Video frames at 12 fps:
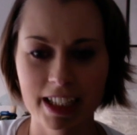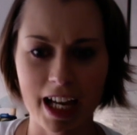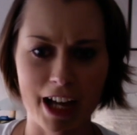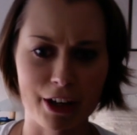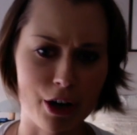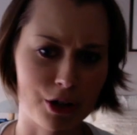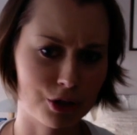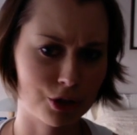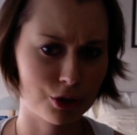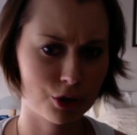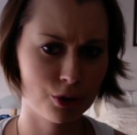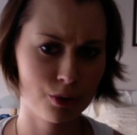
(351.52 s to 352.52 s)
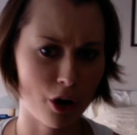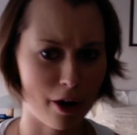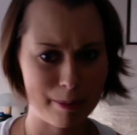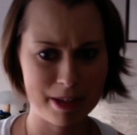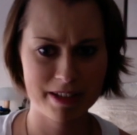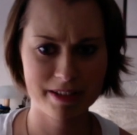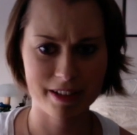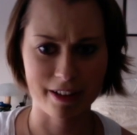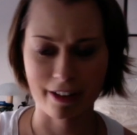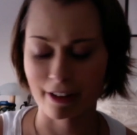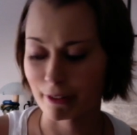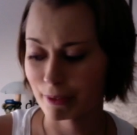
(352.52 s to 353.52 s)
I got 2 copies
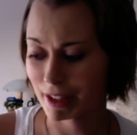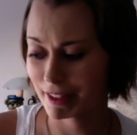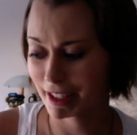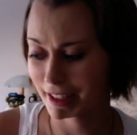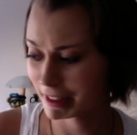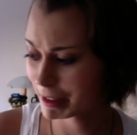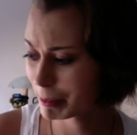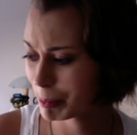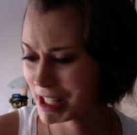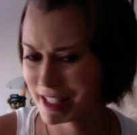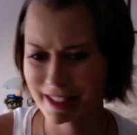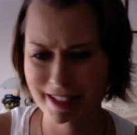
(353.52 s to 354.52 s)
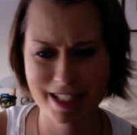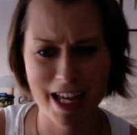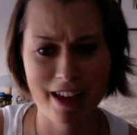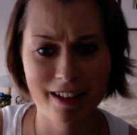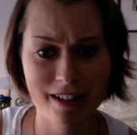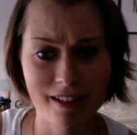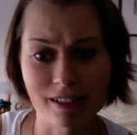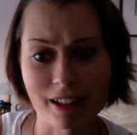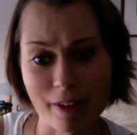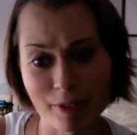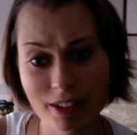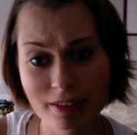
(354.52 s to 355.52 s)
of, I think, piece 10 and
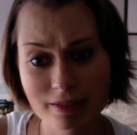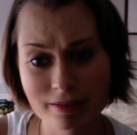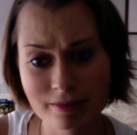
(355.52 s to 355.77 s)
11,